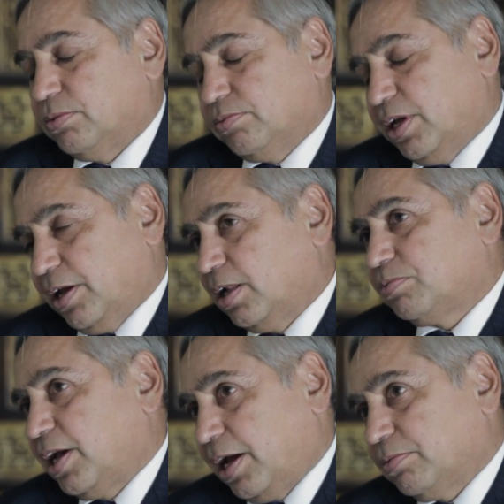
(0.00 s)
They help
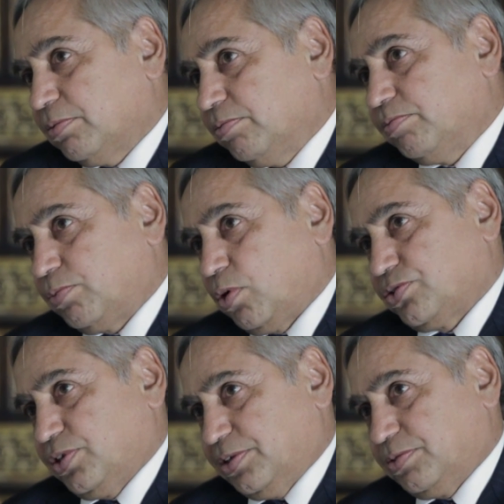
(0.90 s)
that
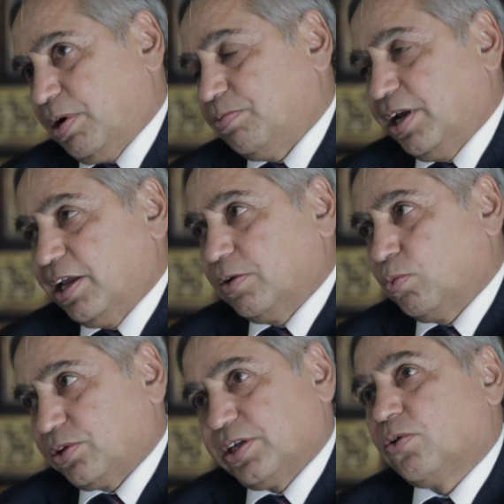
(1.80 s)
process by bringing in
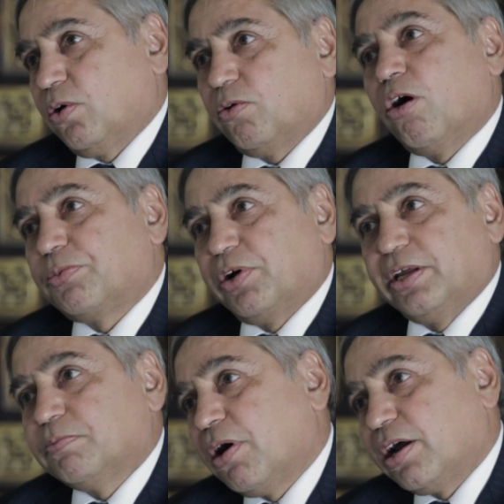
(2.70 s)
what they call operating
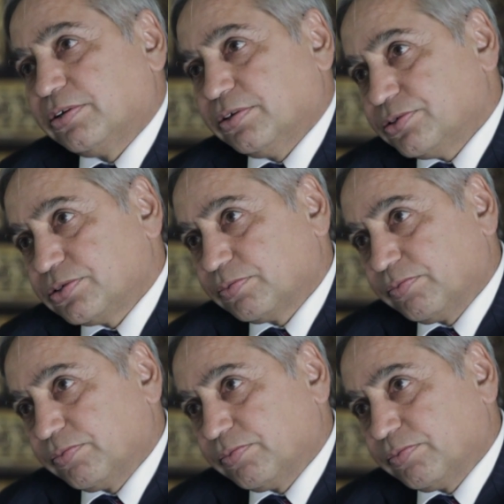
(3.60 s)
partners.